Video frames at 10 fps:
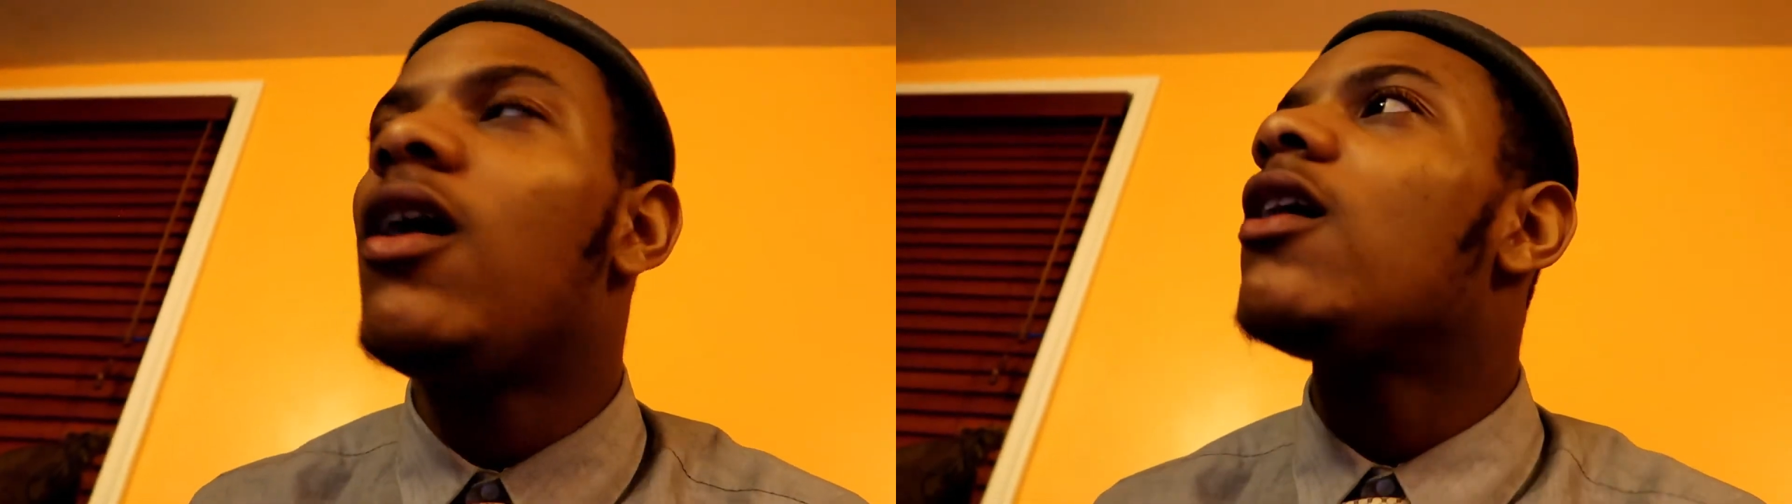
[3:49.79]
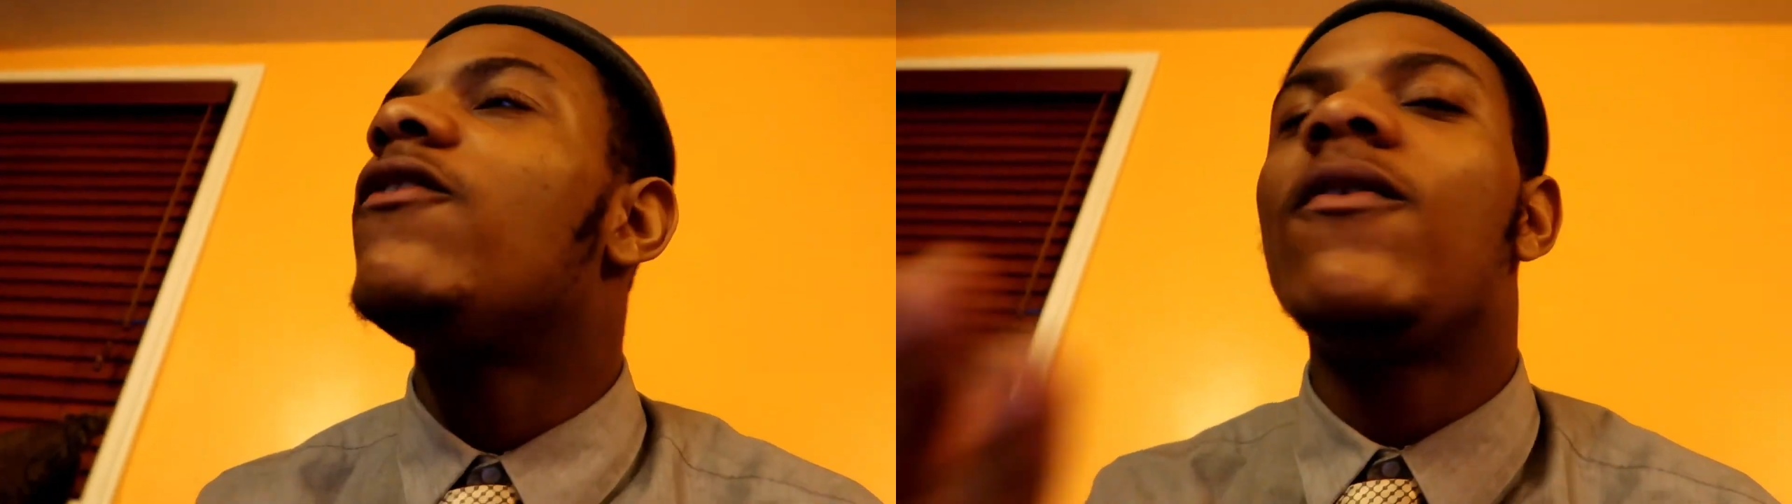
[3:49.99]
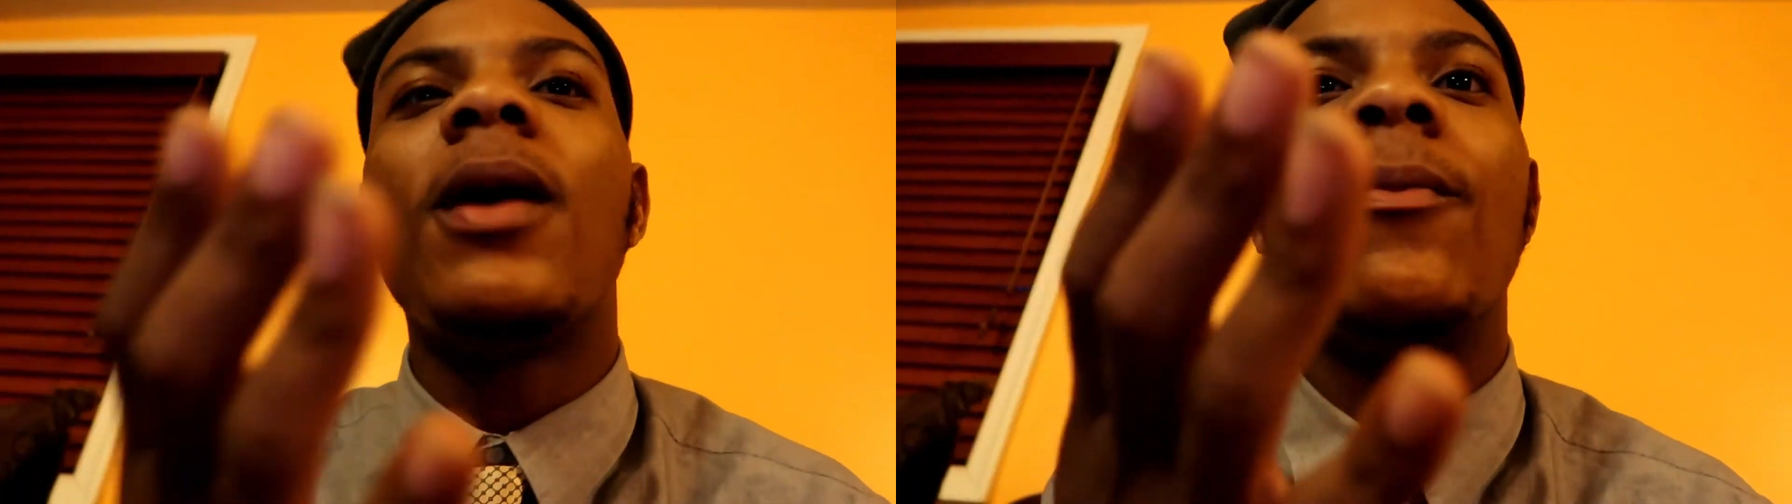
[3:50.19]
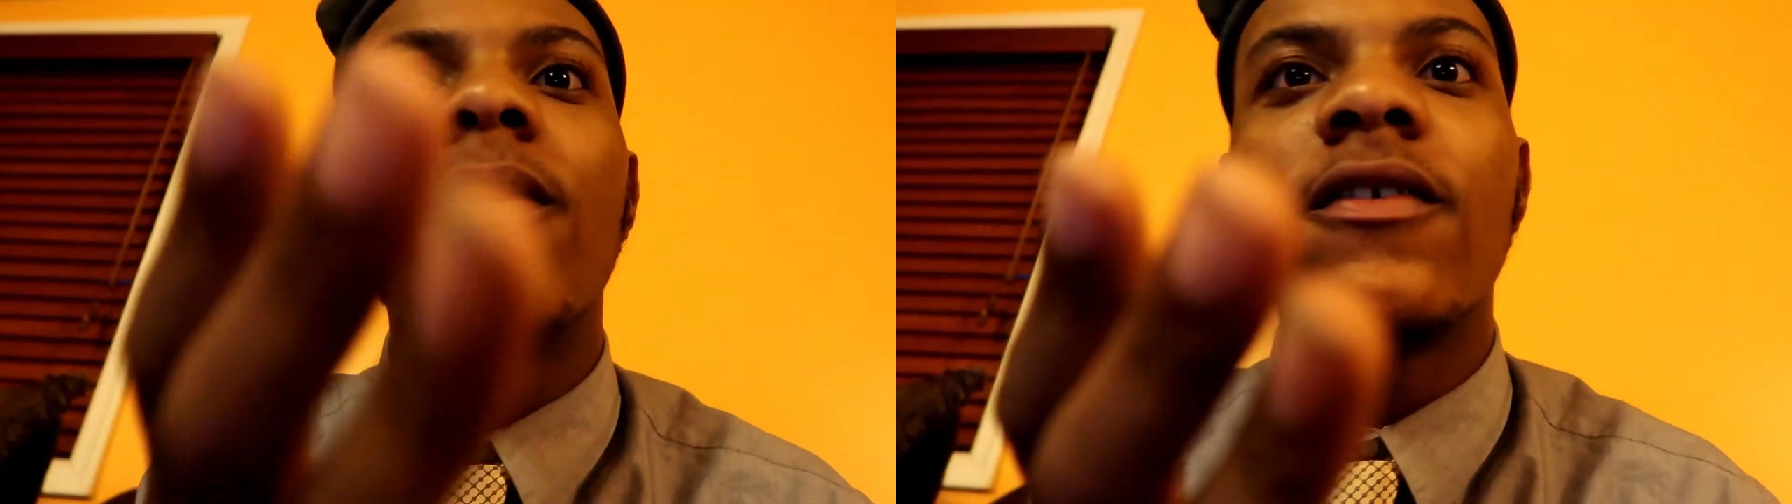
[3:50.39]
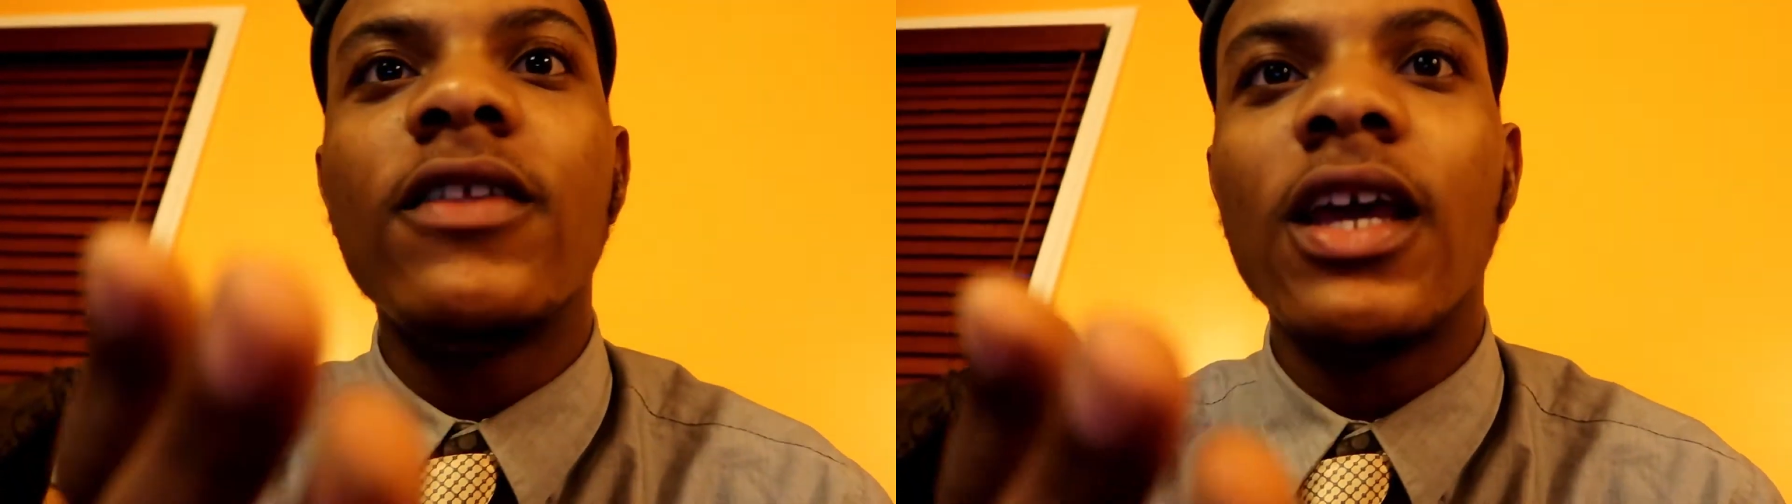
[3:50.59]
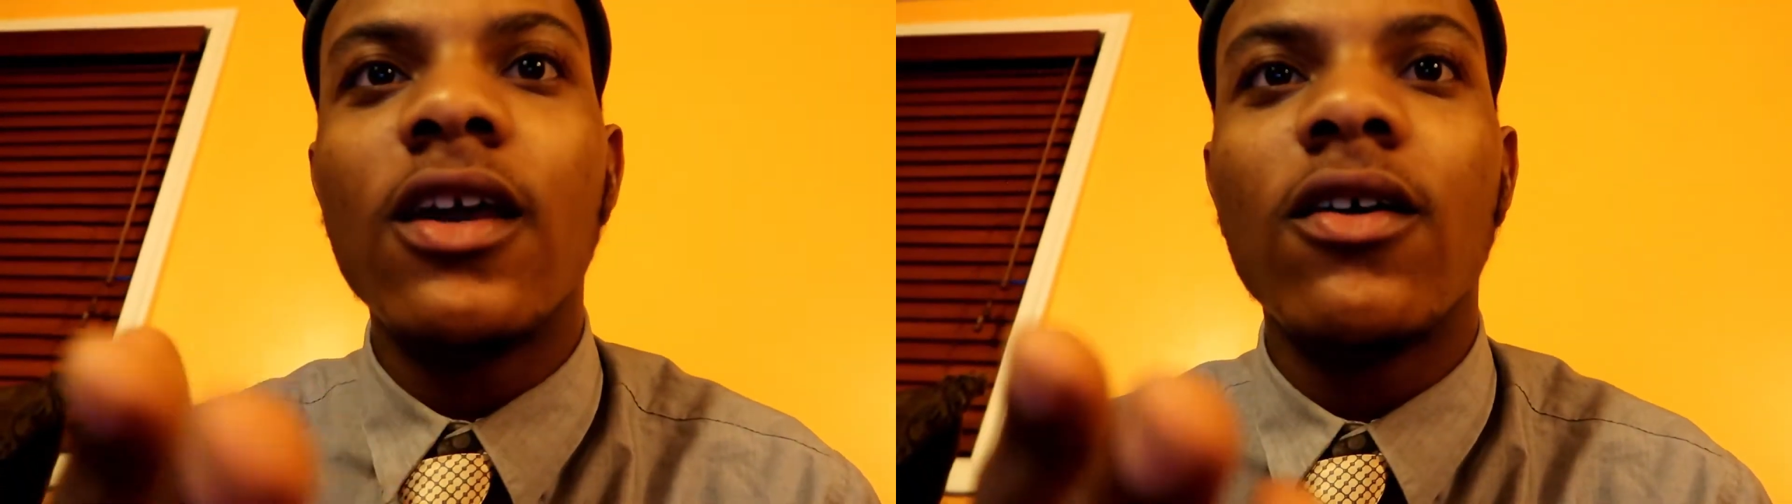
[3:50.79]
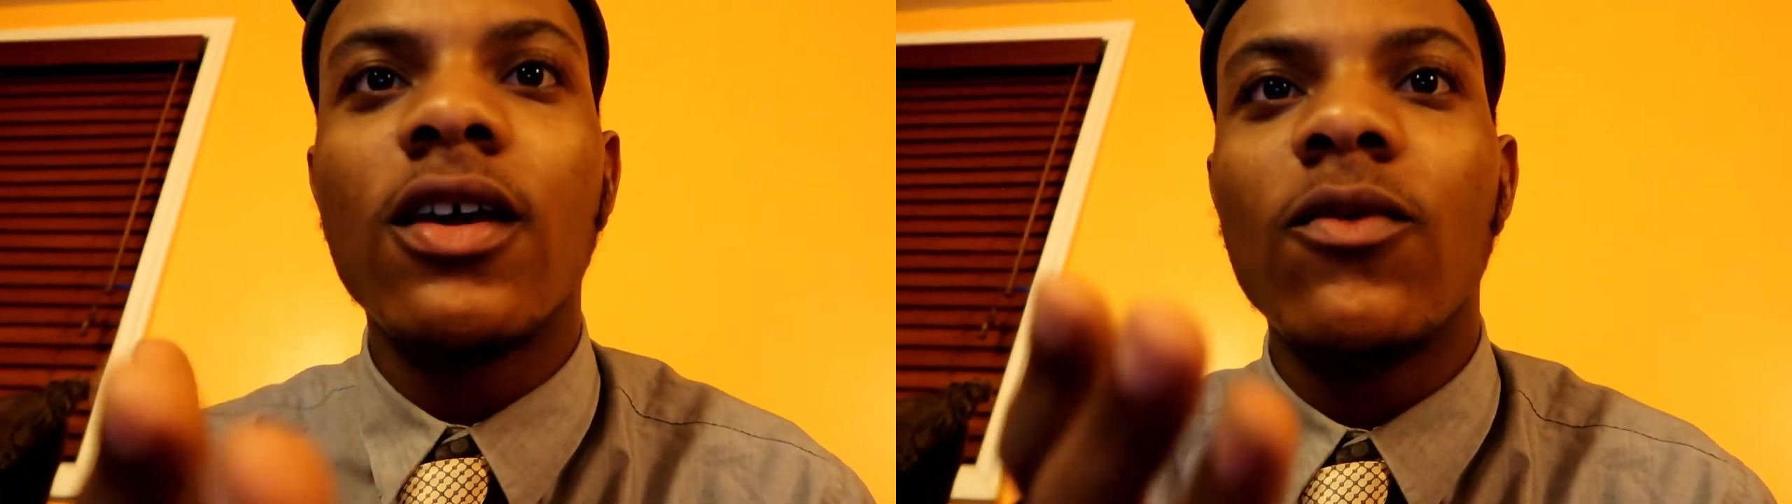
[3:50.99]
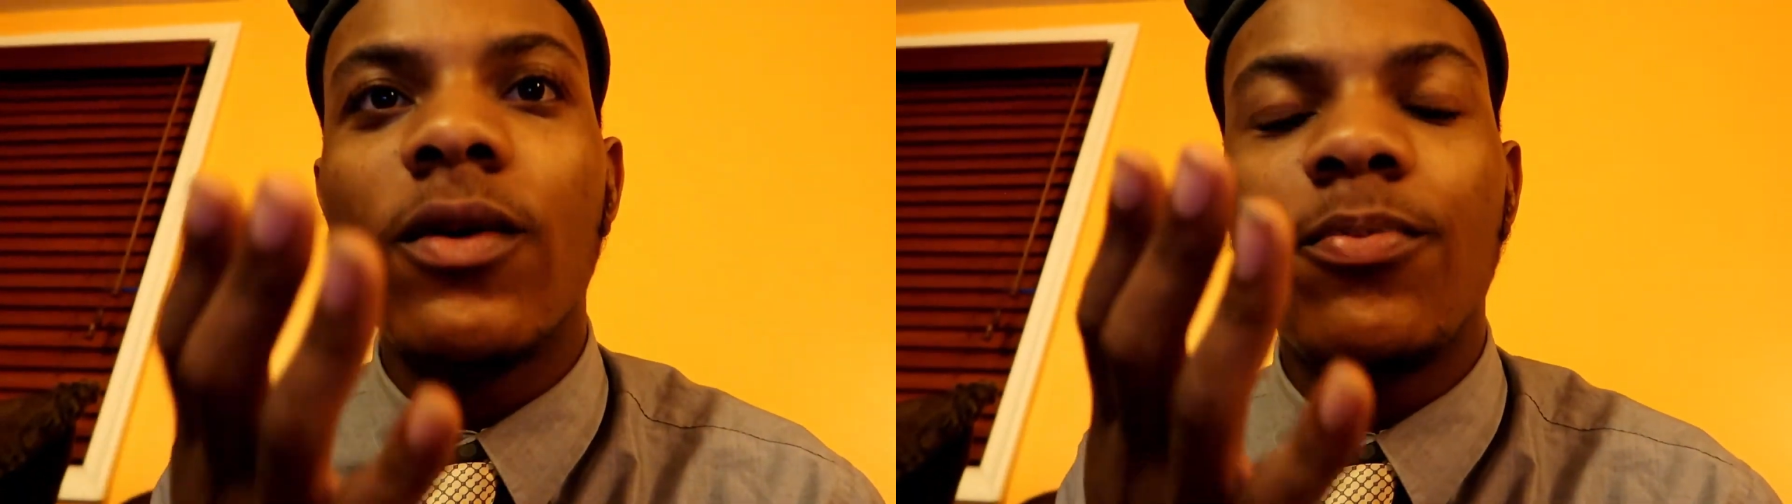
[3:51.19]
All right, for my birthday, y'all,
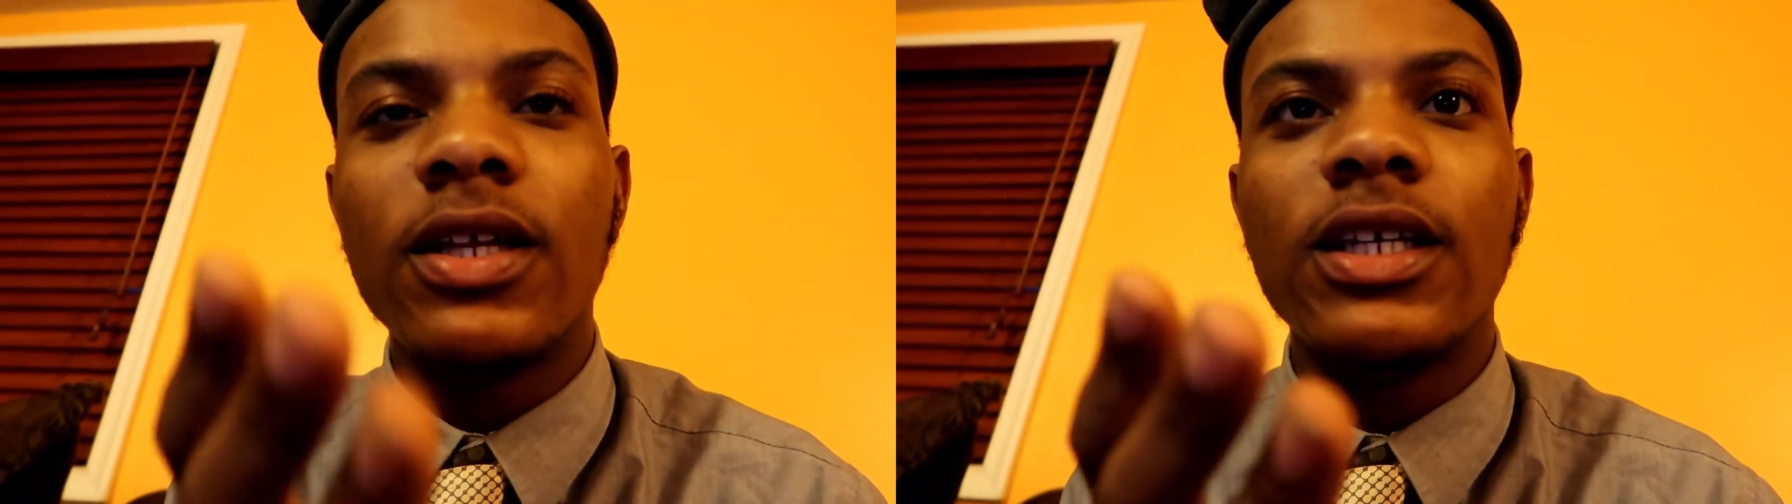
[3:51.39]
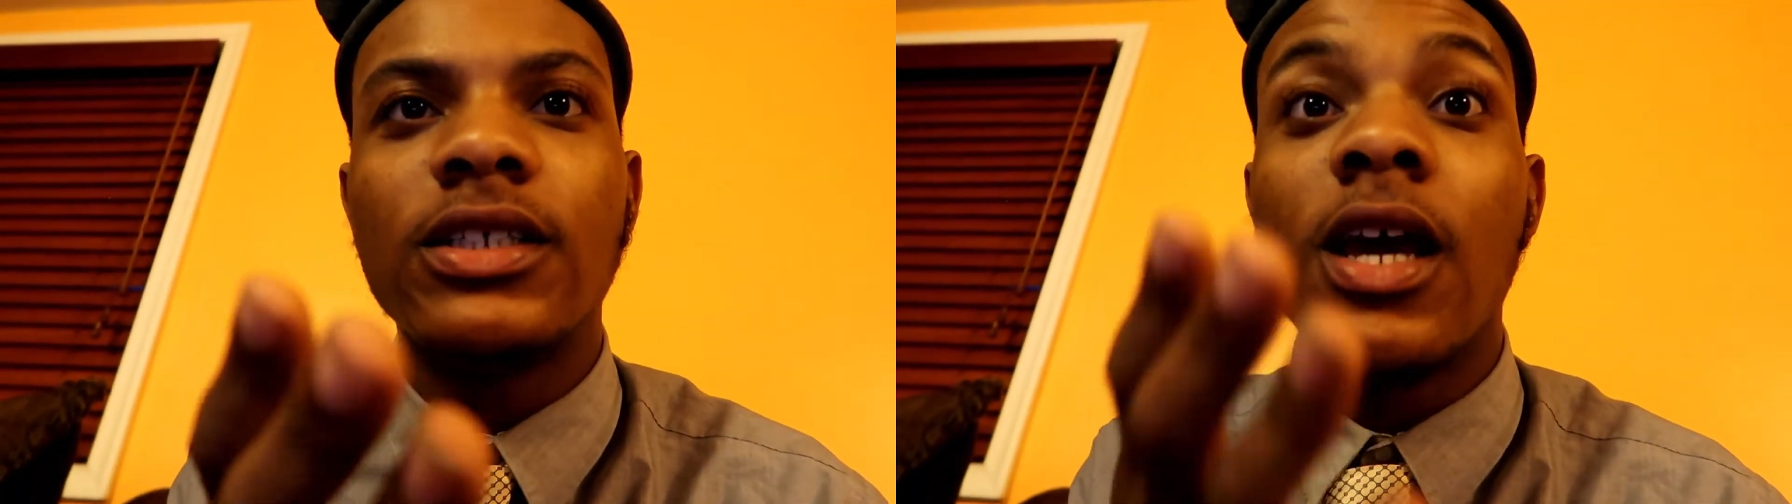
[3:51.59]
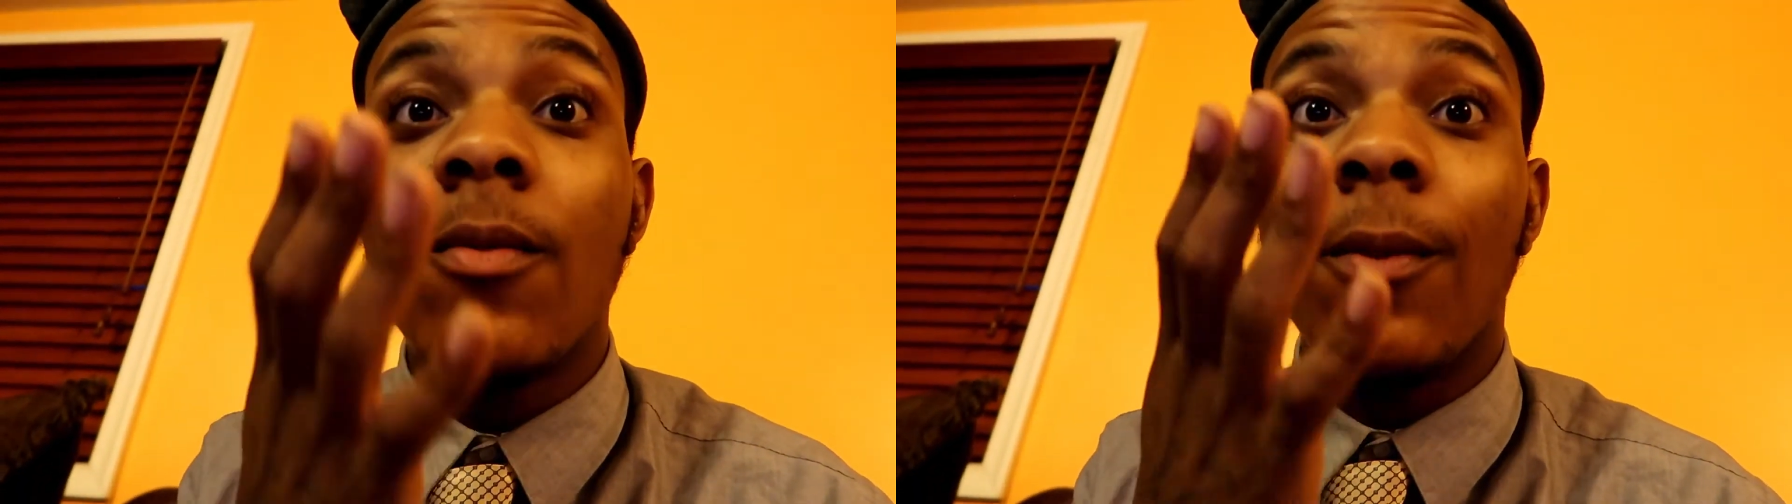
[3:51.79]
can we please?